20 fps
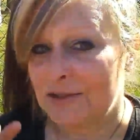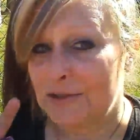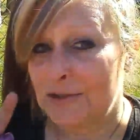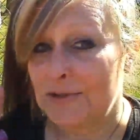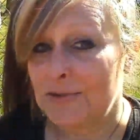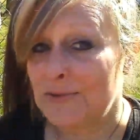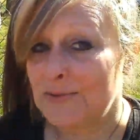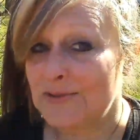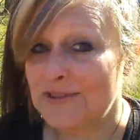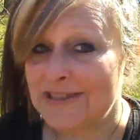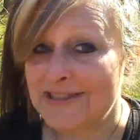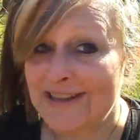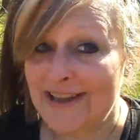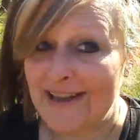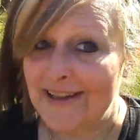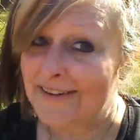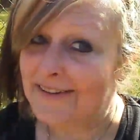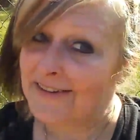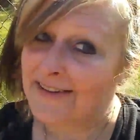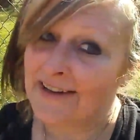afternoon,
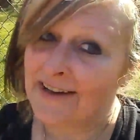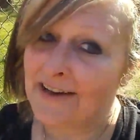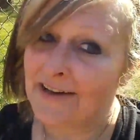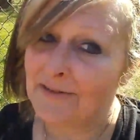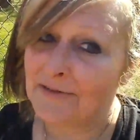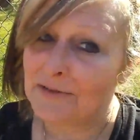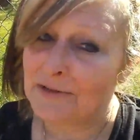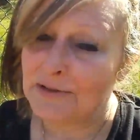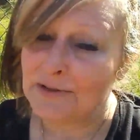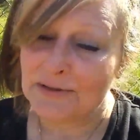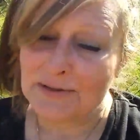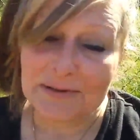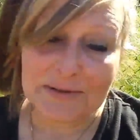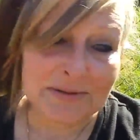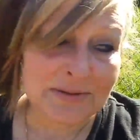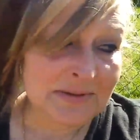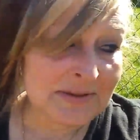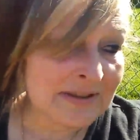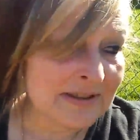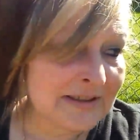Saturday
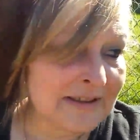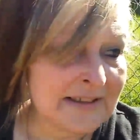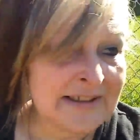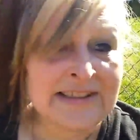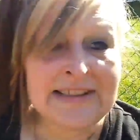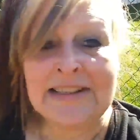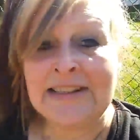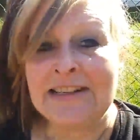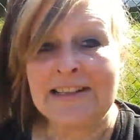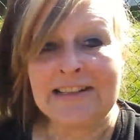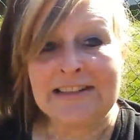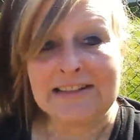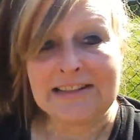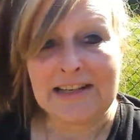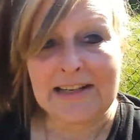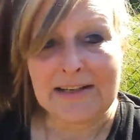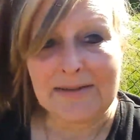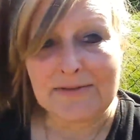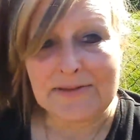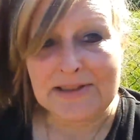afternoon.
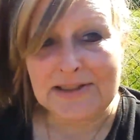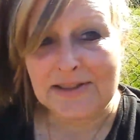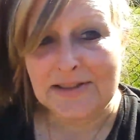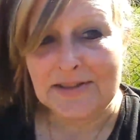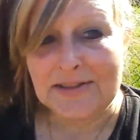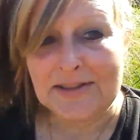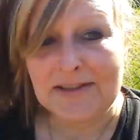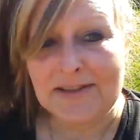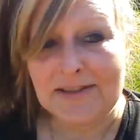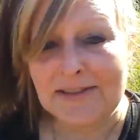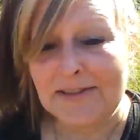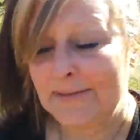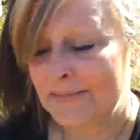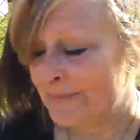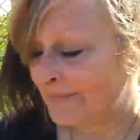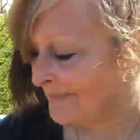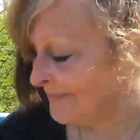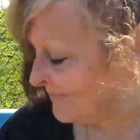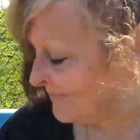Native Two's here.